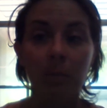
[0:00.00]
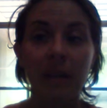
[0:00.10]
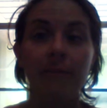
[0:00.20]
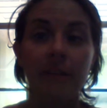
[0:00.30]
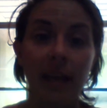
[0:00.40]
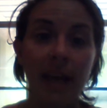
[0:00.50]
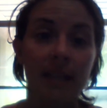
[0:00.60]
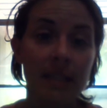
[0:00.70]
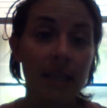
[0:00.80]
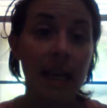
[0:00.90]
If it
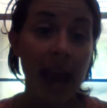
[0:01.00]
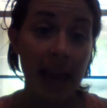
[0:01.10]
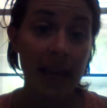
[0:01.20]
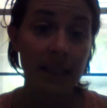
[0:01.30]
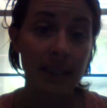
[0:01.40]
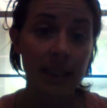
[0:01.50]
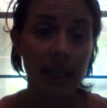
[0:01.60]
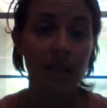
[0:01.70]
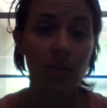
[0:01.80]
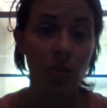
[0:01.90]
ends in ACE,
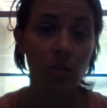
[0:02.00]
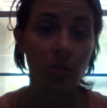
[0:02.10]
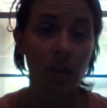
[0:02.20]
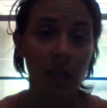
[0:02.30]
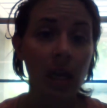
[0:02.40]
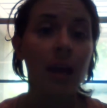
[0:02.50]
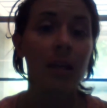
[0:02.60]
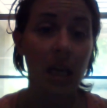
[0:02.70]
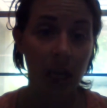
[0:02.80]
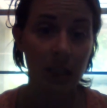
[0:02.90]
it's usually
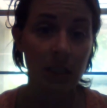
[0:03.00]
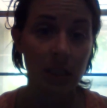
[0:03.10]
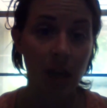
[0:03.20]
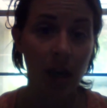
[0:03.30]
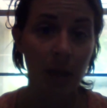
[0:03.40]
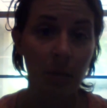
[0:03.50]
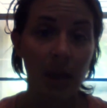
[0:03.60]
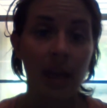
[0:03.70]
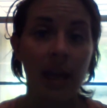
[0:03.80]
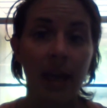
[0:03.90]
an enzyme.
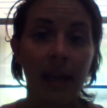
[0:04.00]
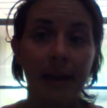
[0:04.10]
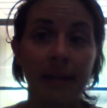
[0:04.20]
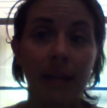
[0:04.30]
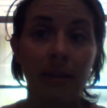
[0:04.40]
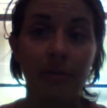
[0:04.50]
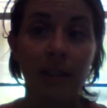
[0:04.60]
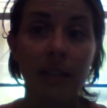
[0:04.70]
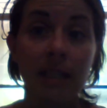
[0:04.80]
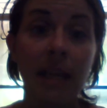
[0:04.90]
And if it's an